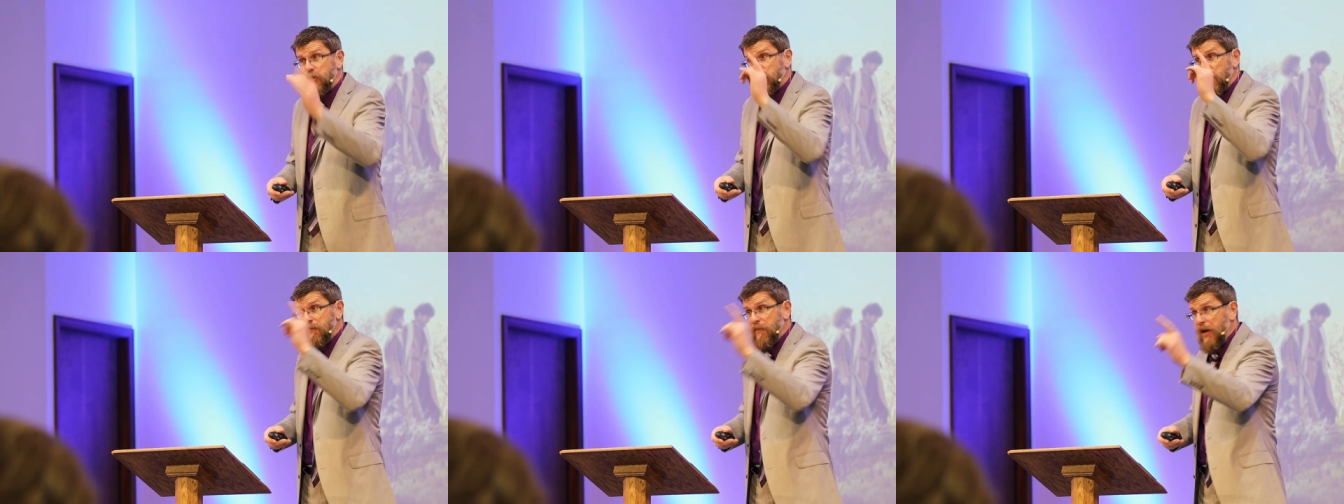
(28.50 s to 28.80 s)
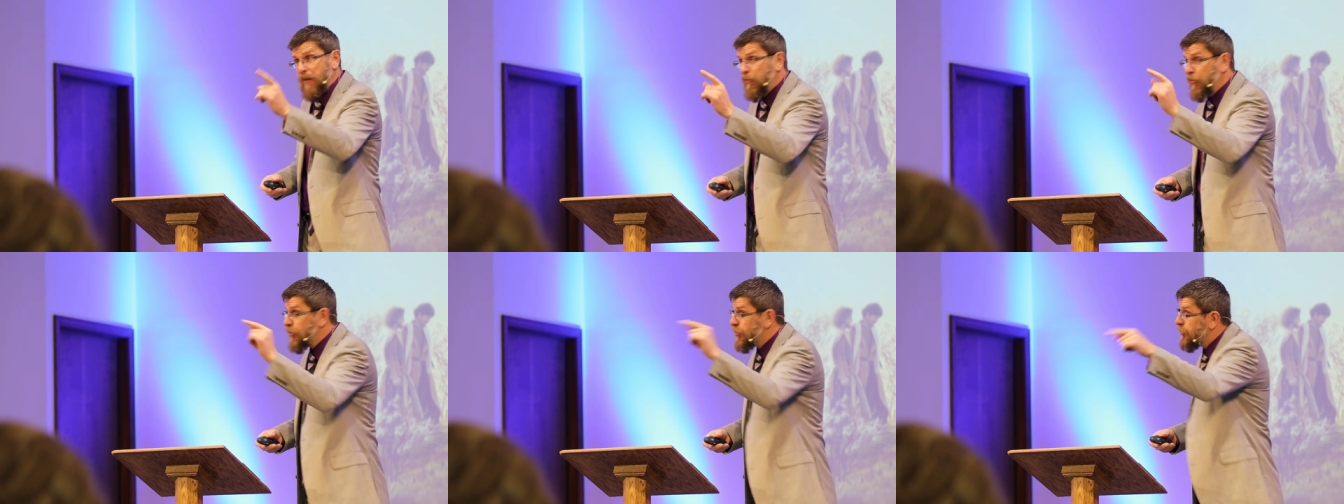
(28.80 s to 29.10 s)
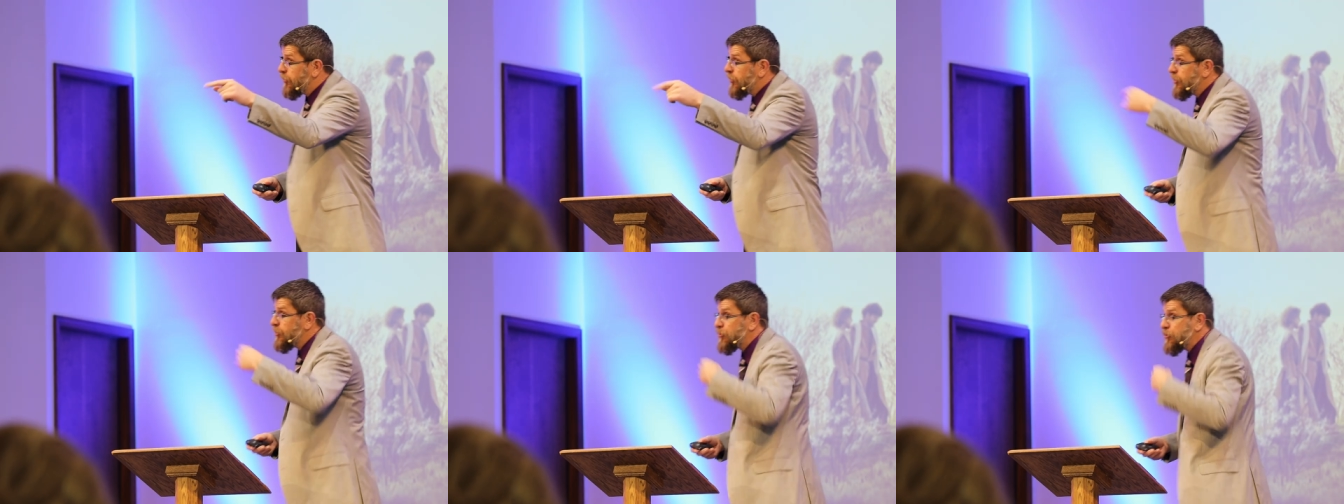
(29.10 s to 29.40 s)
says, Remember,
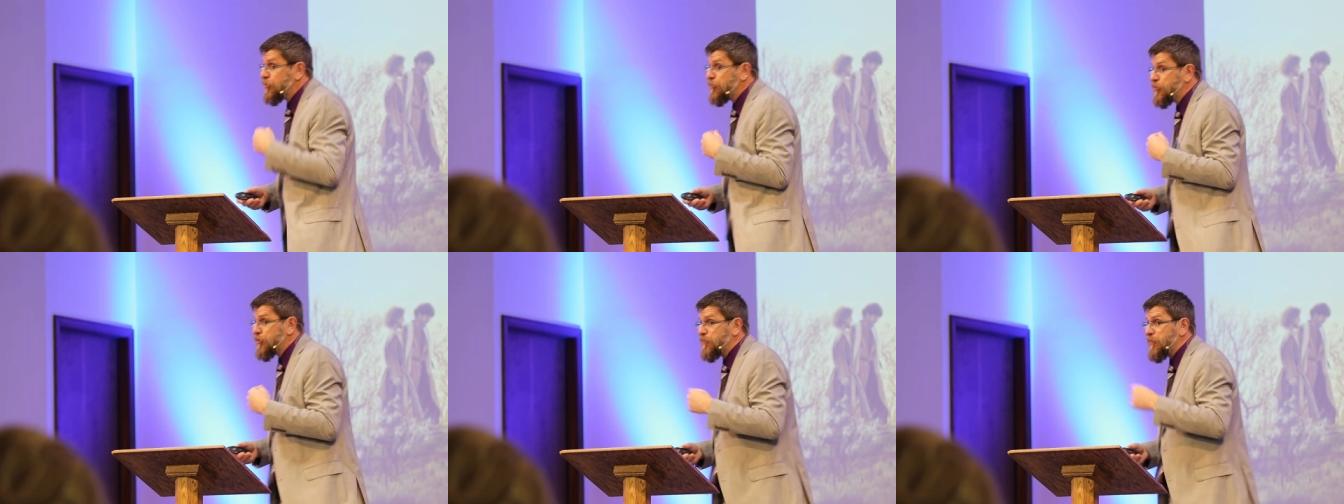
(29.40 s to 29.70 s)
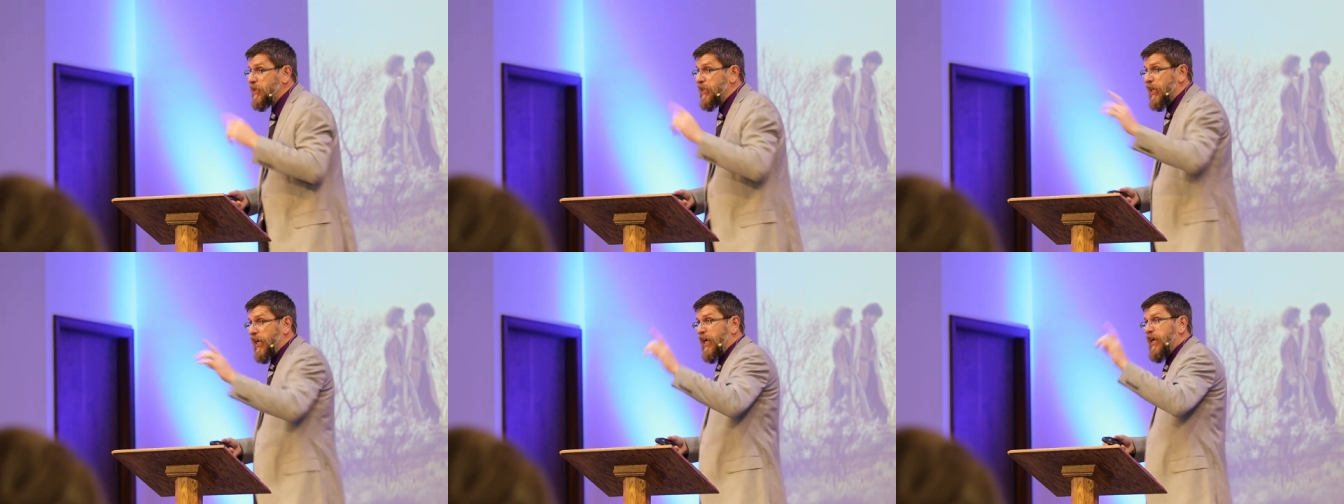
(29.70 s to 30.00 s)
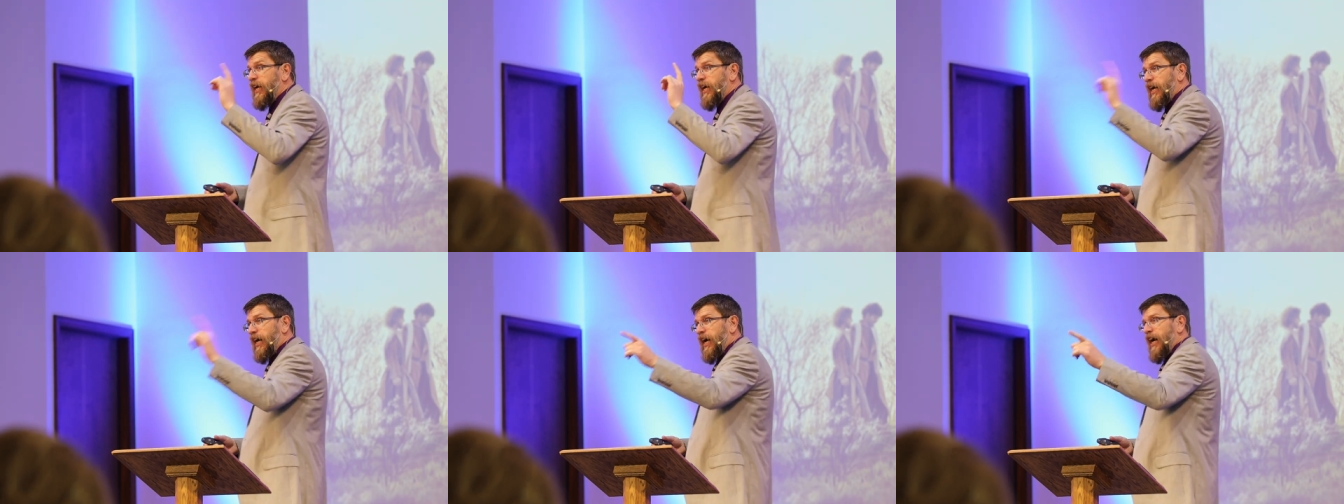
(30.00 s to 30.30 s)
you didn't choose me,
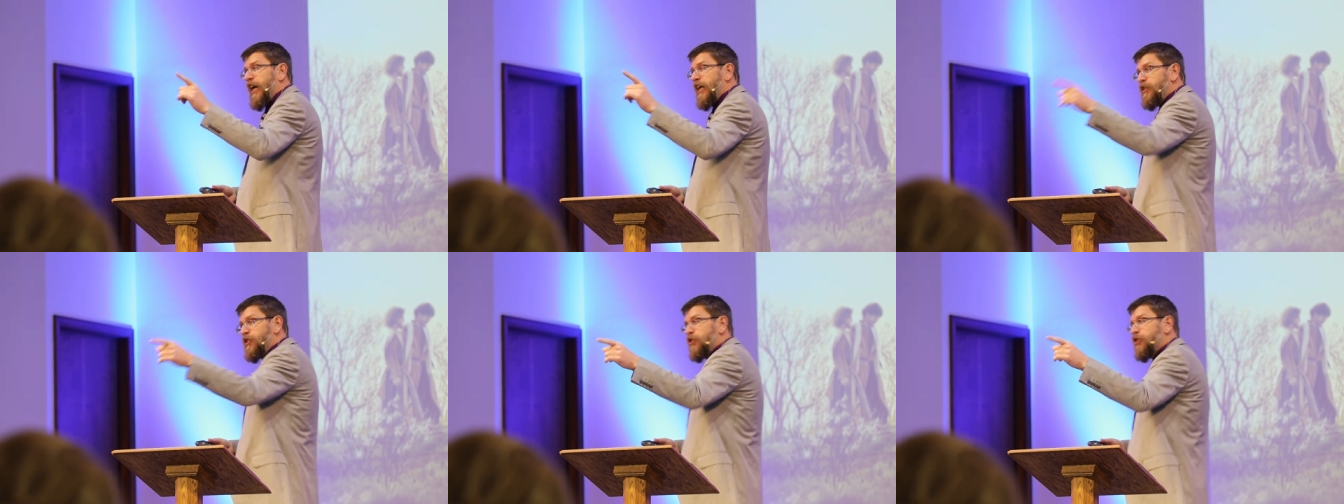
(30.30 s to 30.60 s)
I, I